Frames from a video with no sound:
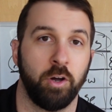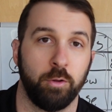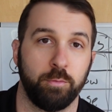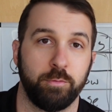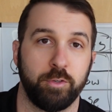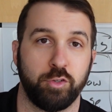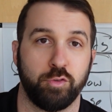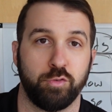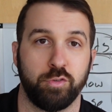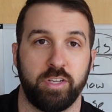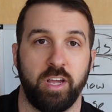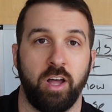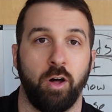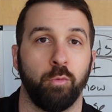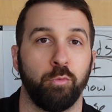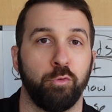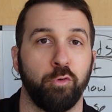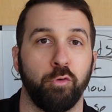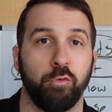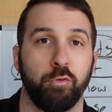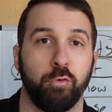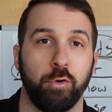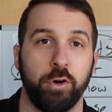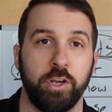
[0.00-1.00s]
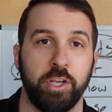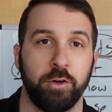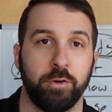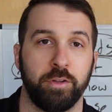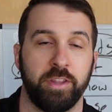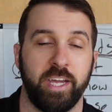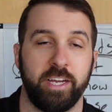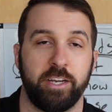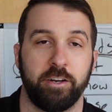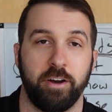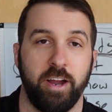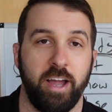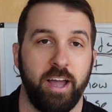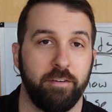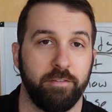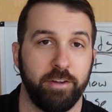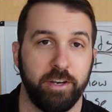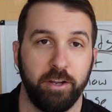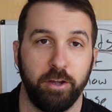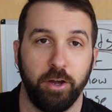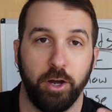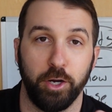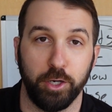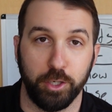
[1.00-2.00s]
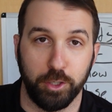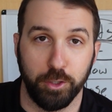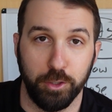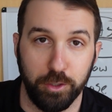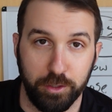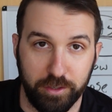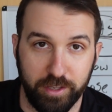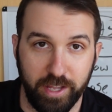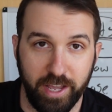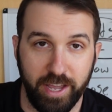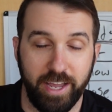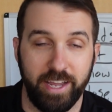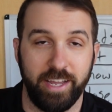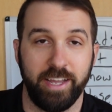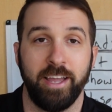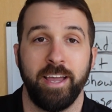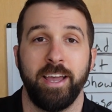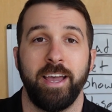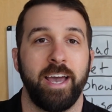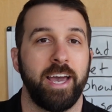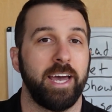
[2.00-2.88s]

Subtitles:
hope this was helpful for you and that you're having a good day